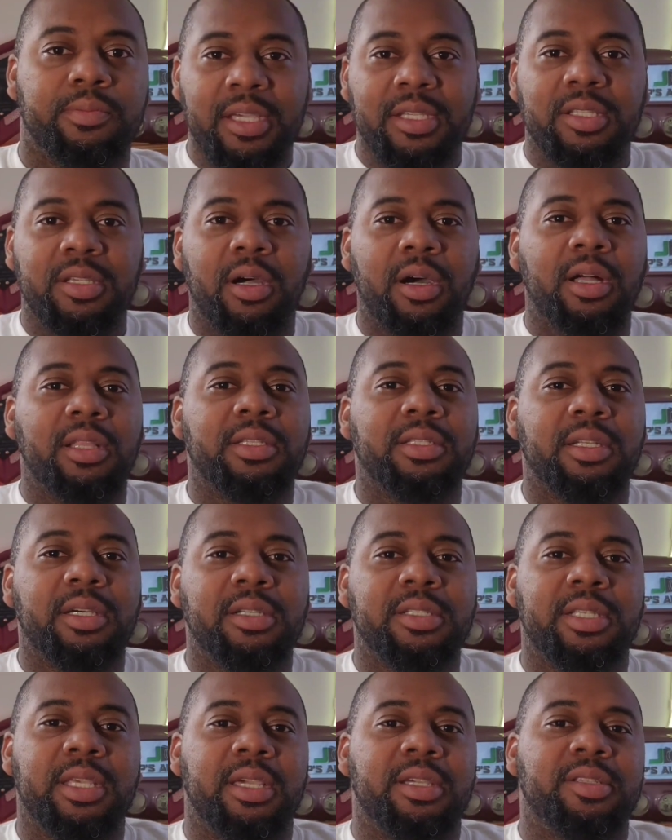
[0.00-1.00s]
So all in
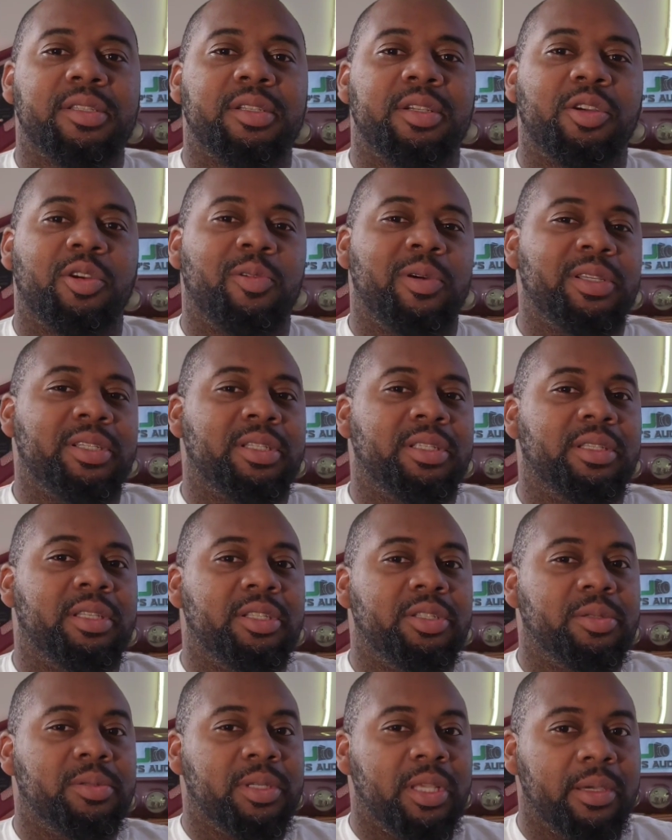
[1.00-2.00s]
all, to answer your question,
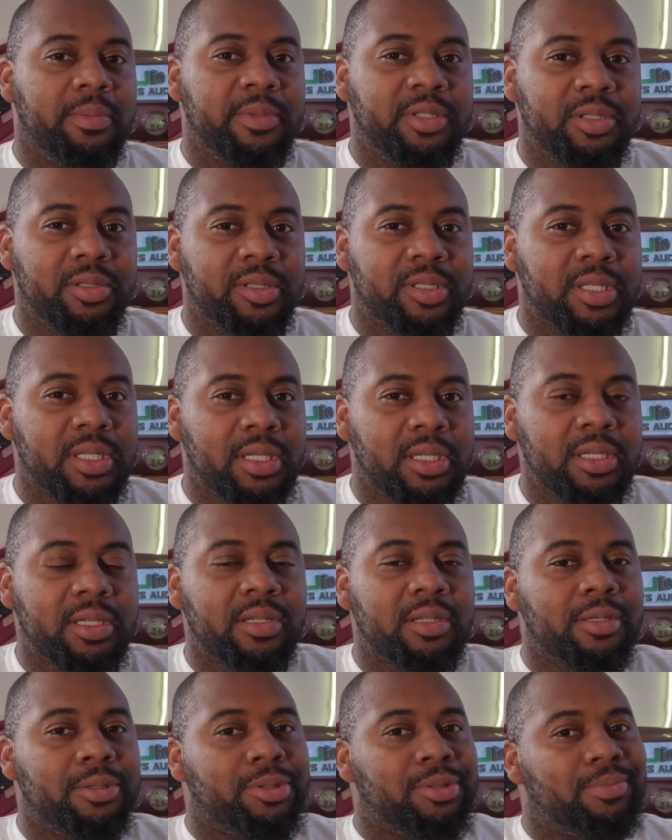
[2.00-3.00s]
did you damage your
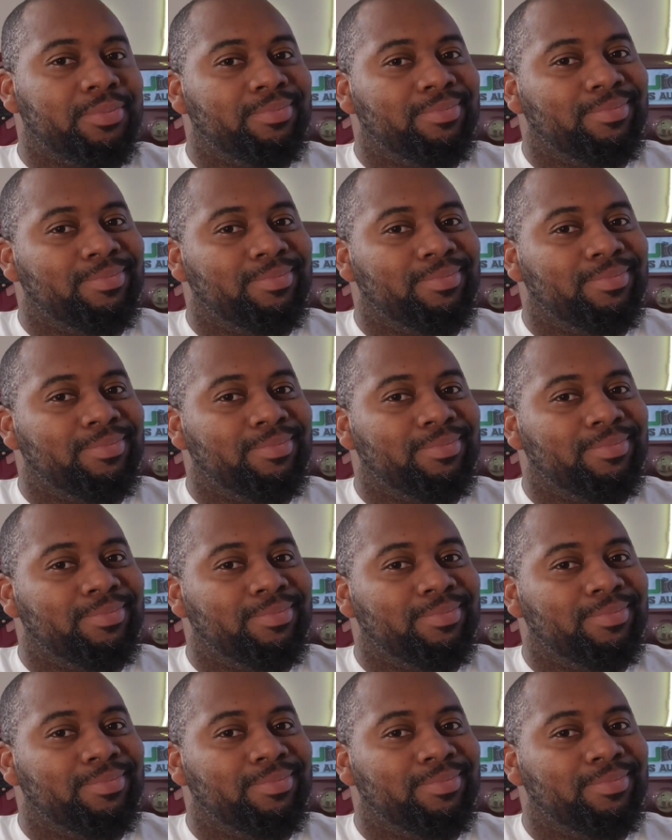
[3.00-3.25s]
subs?